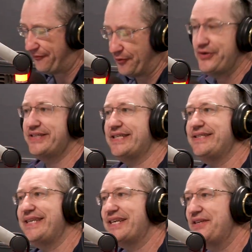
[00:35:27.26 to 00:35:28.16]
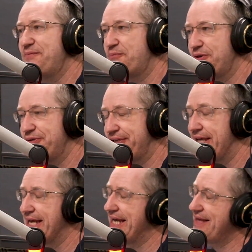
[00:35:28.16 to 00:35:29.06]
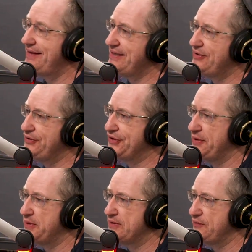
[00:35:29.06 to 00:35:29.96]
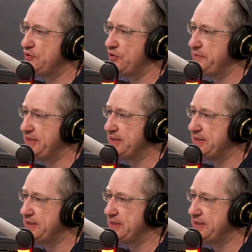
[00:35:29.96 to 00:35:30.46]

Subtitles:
Froudist, Executive Producer, thank you so much for joining me.